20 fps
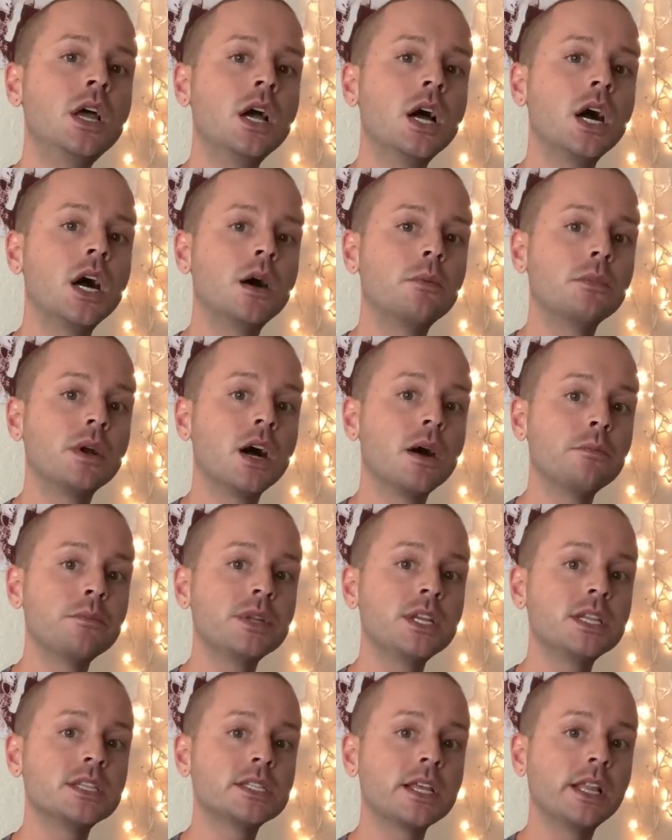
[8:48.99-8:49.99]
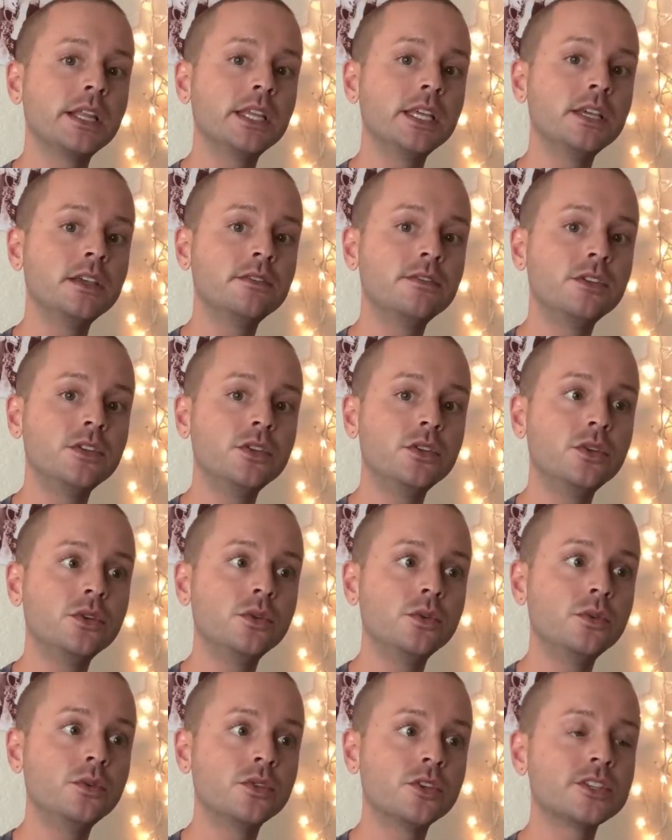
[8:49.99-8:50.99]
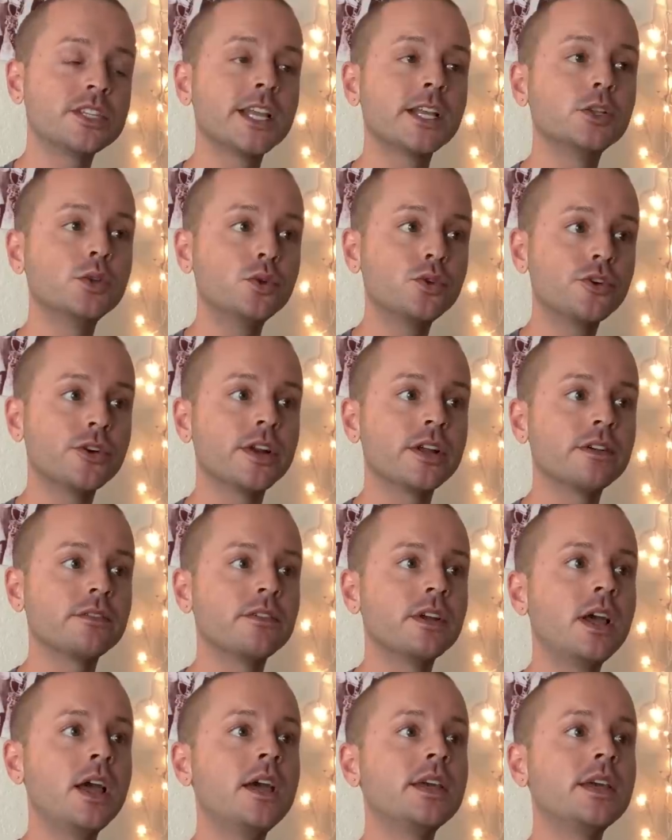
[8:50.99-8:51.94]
companies that leave you, they're saying lucrative,